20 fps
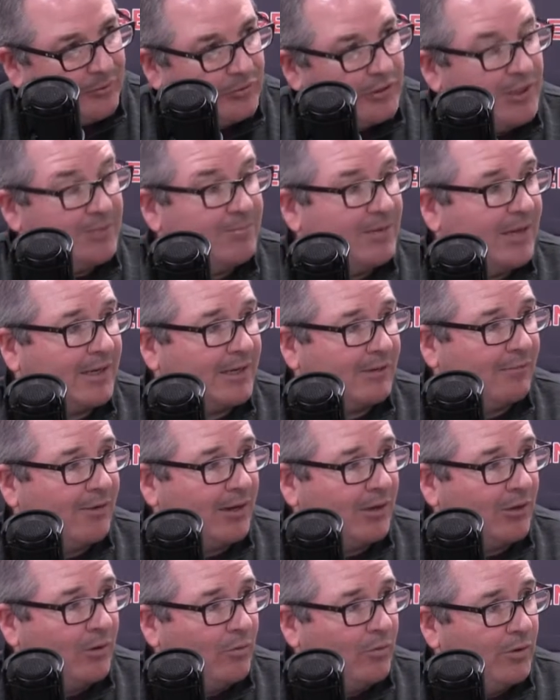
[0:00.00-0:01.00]
team's not going to
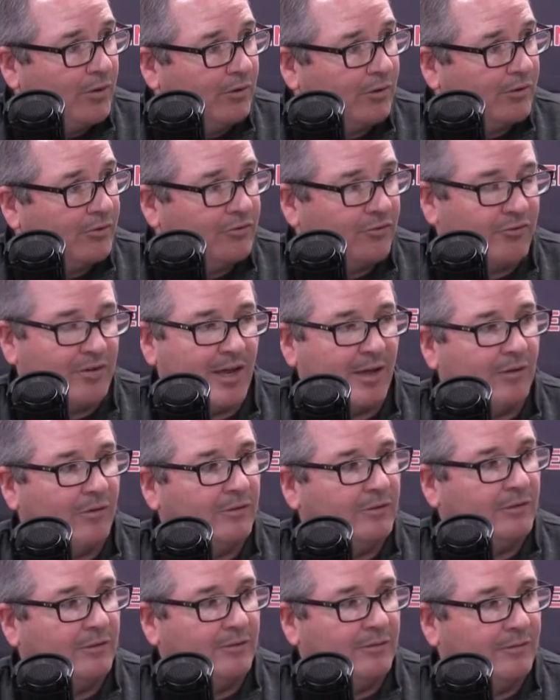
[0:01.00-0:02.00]
want to go in there because there's not
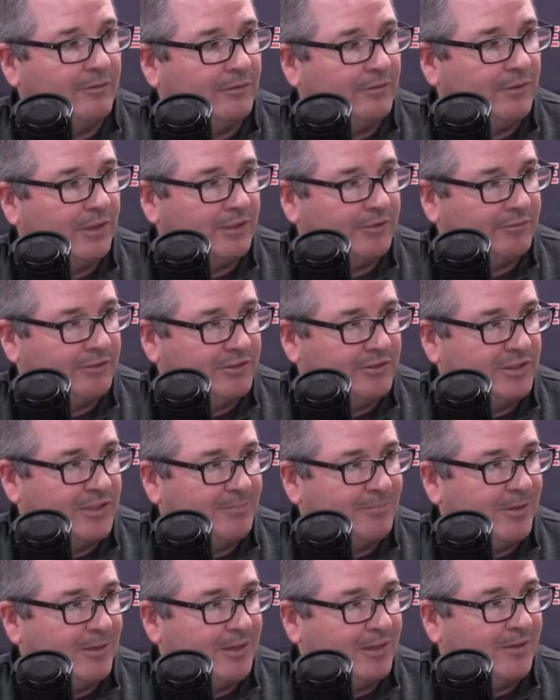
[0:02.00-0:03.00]
luxury
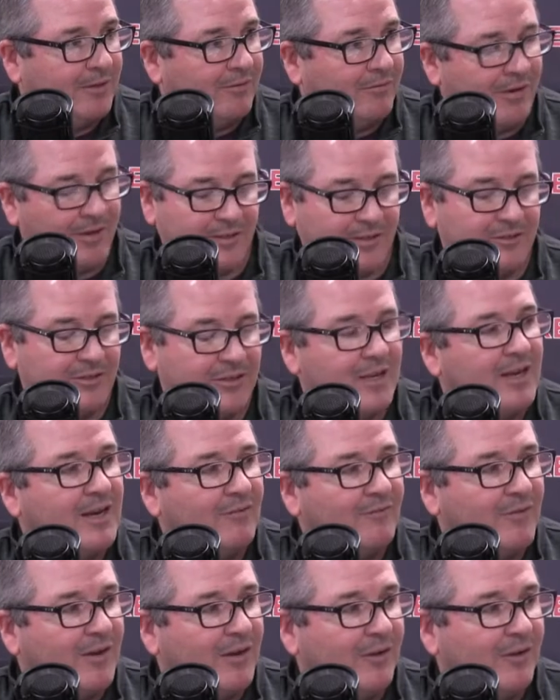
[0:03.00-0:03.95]
seat money, right? Because in the NFL,